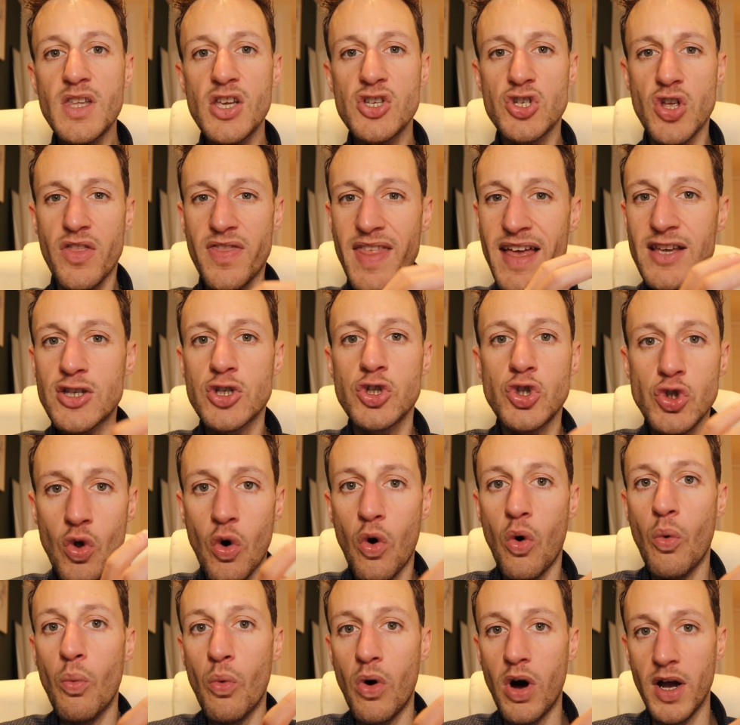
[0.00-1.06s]
So that's
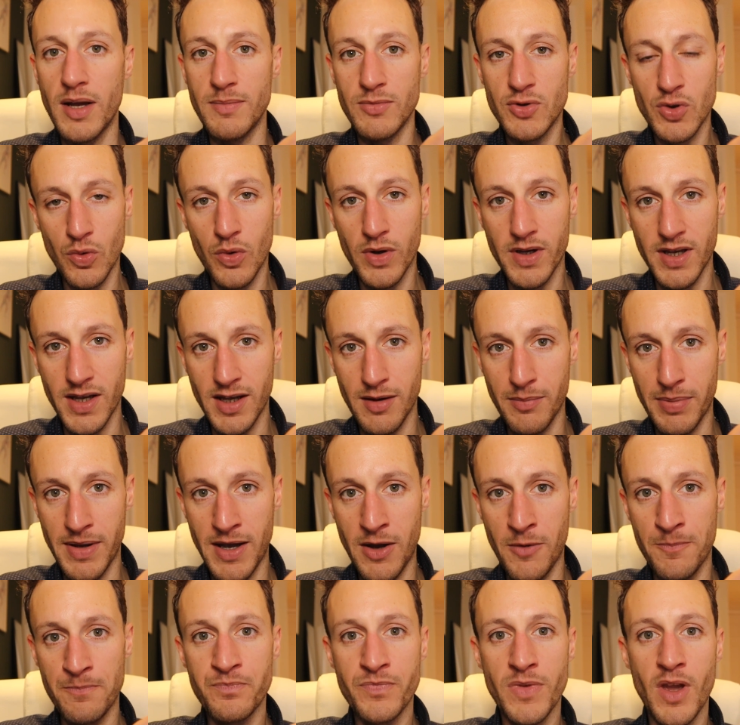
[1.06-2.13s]
not what I'm talking
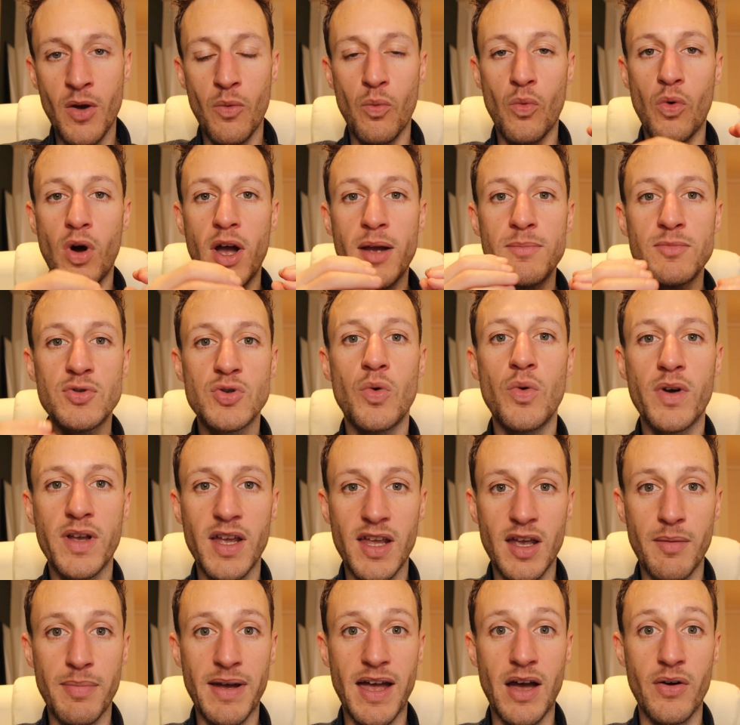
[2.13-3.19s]
about. What I'm
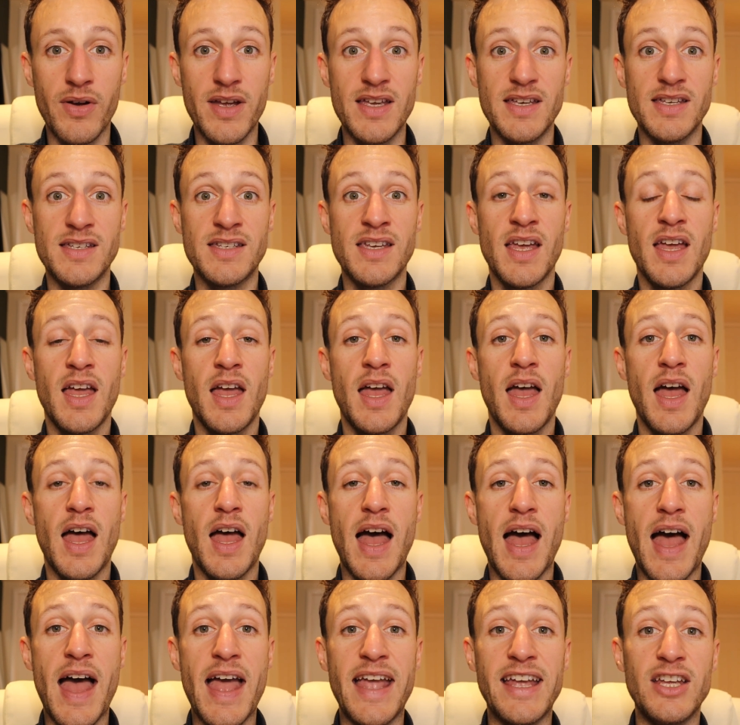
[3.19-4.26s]
talking about is
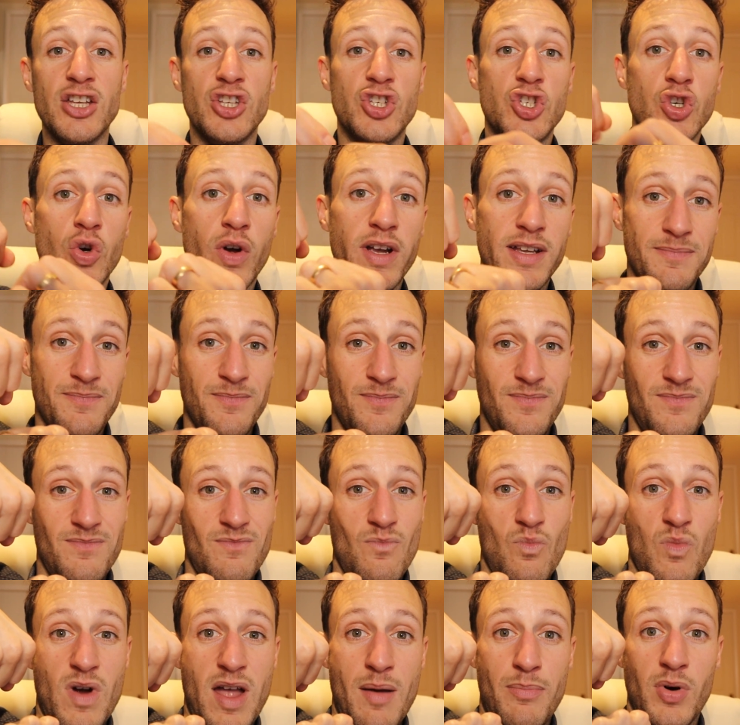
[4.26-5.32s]
a joint
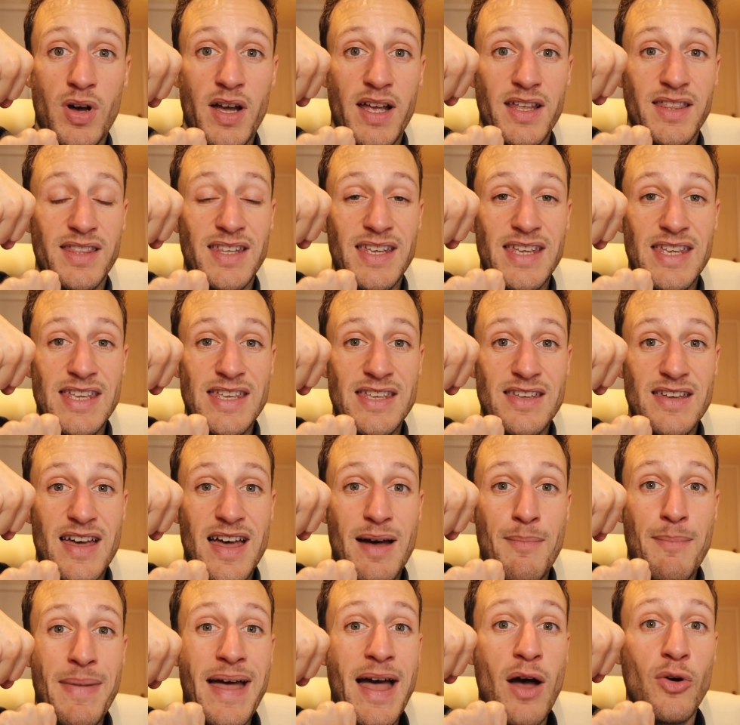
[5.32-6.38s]
whereby the
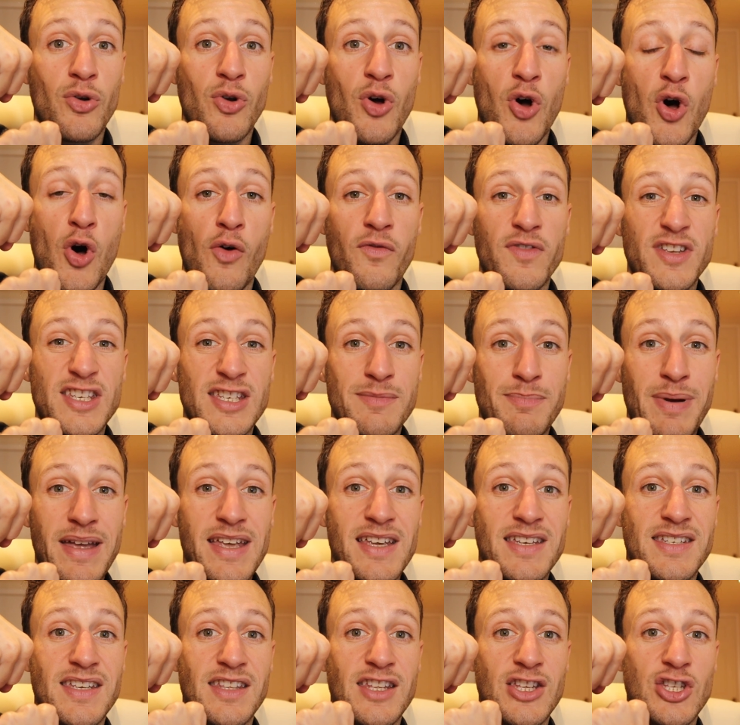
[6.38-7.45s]
amount of
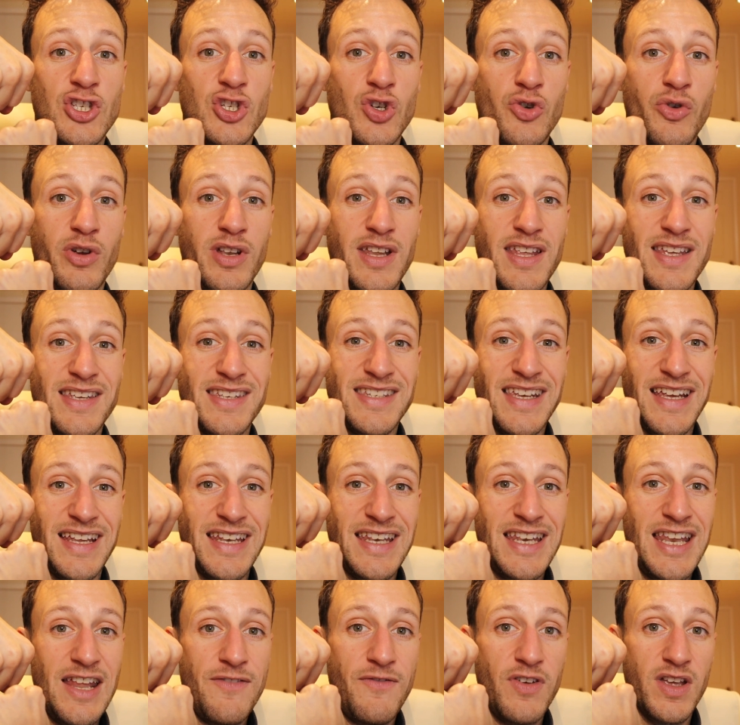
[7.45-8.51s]
space in the joint is
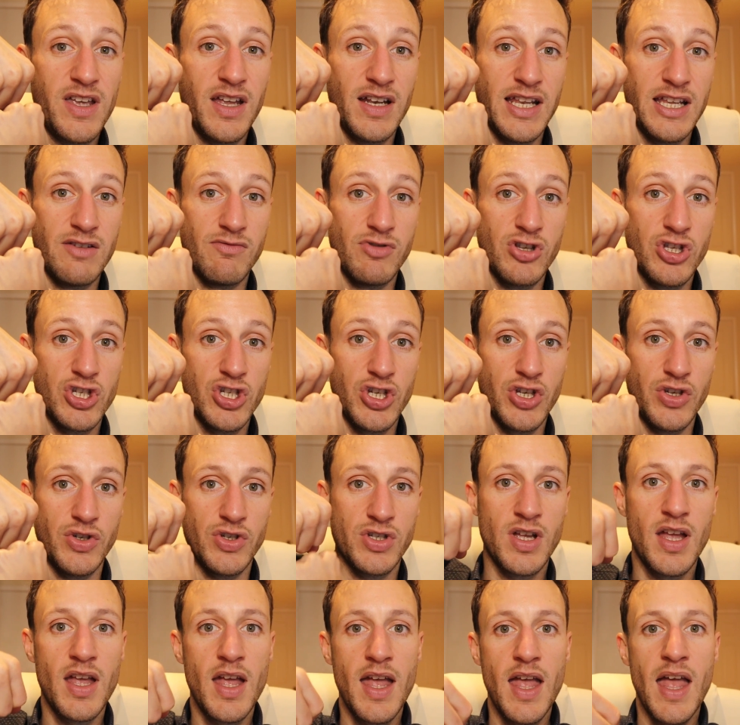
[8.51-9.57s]
significantly
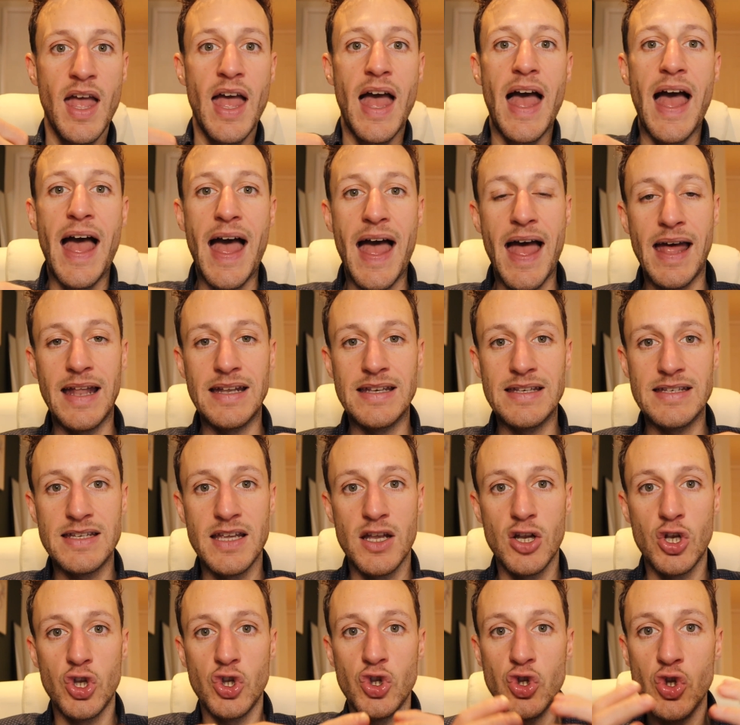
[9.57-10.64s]
reduced and
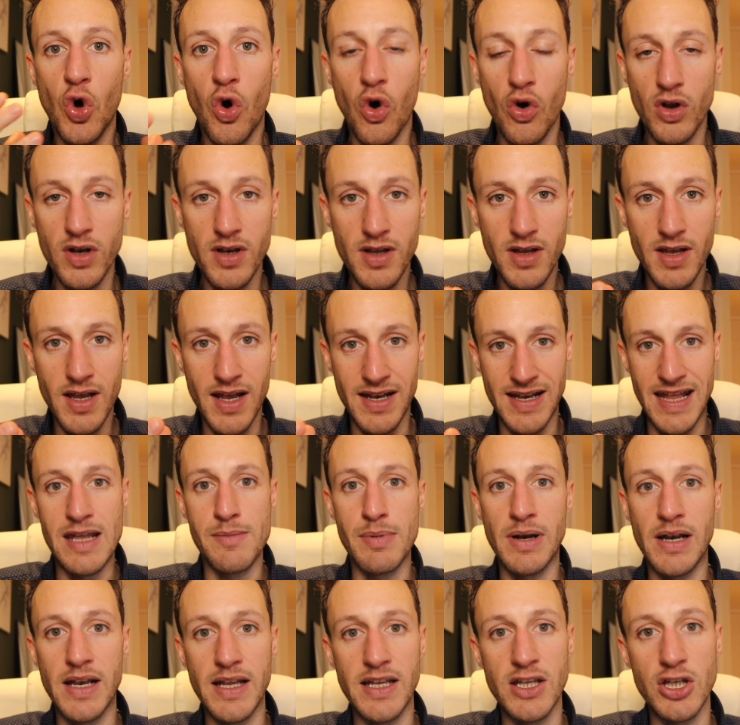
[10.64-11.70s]
not
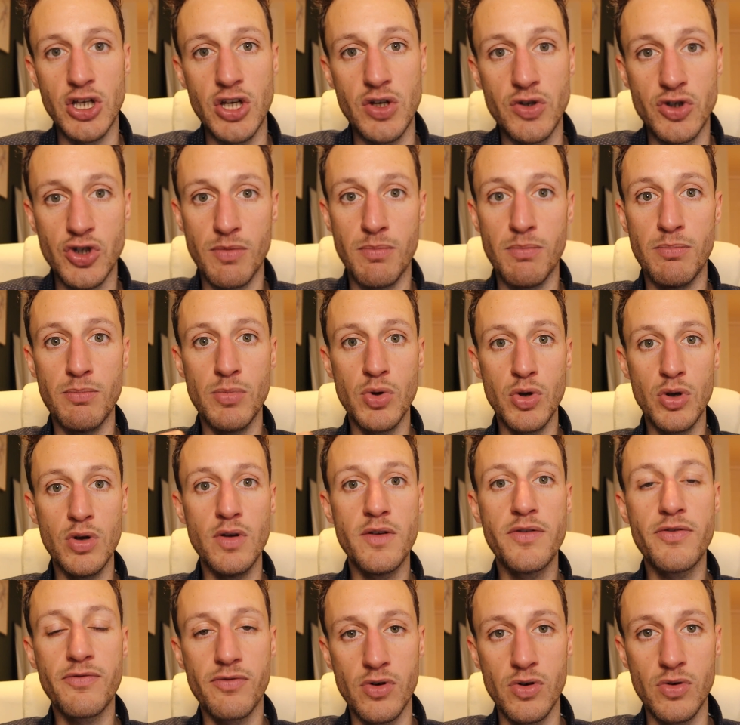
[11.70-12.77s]
enabling you to
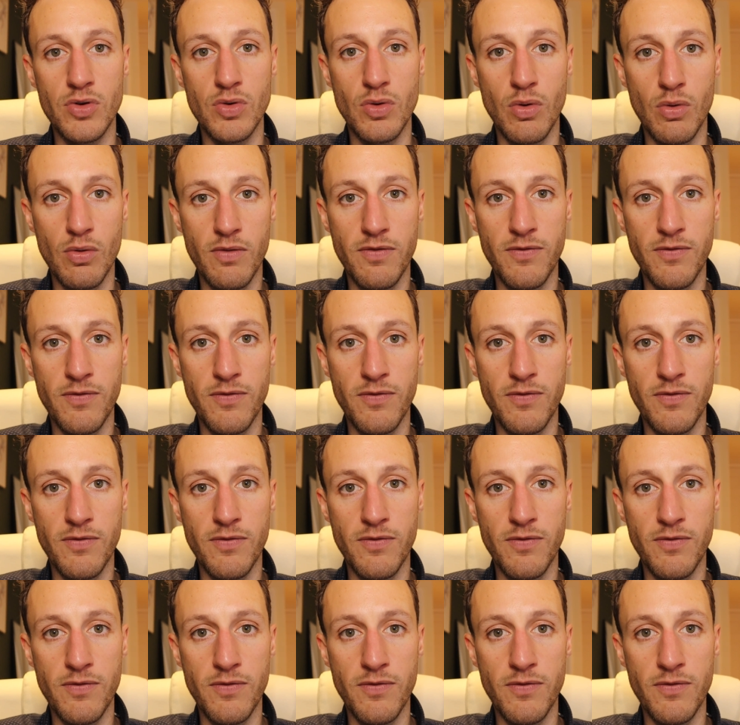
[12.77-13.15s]
move through your